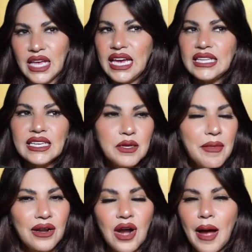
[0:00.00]
It doesn't
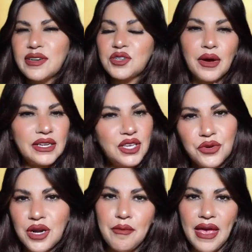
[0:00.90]
matter how much money you're
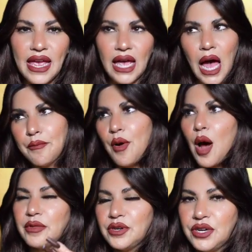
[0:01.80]
going to make, how
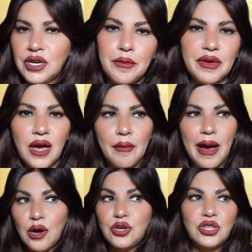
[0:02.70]
popular you're going to become,
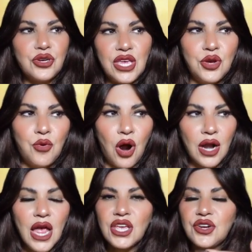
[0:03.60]
how good looking you are.
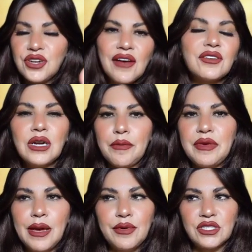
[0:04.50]
You're never going to be
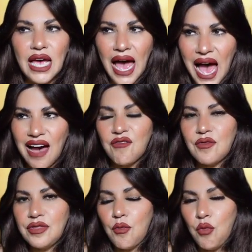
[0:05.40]
able to have
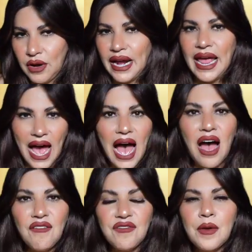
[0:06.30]
what I
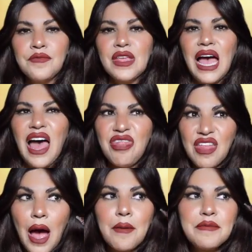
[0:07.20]
have. And
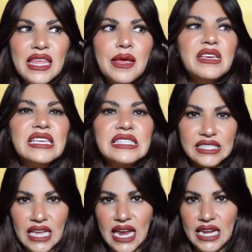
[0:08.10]
that made him
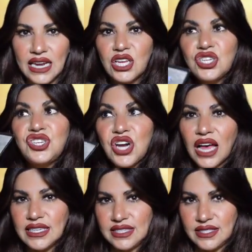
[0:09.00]
insane,
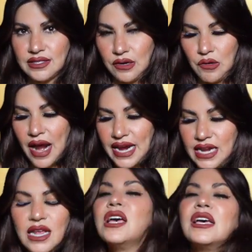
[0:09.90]
jealous,
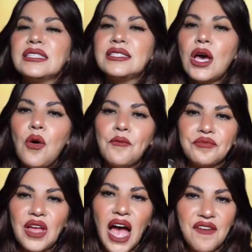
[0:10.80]
right? So
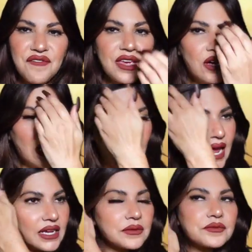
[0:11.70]
I feel
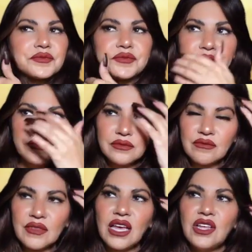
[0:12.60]
like
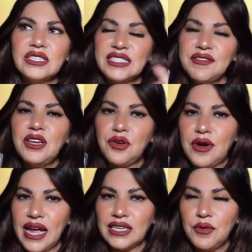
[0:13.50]
Stephen
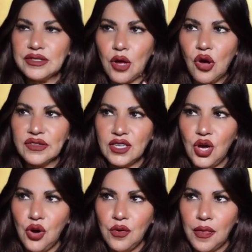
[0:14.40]
Grant was
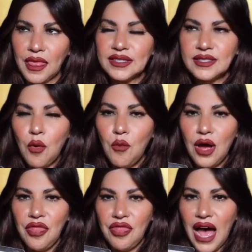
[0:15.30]
also
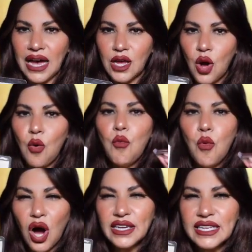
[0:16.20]
someone that
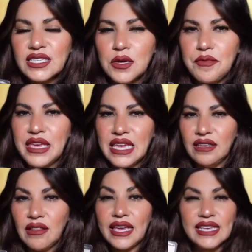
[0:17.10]
wanted to be
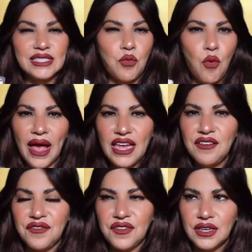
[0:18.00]
like his
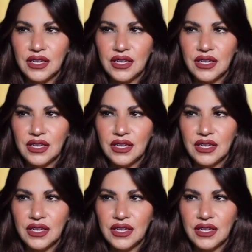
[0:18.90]
wife,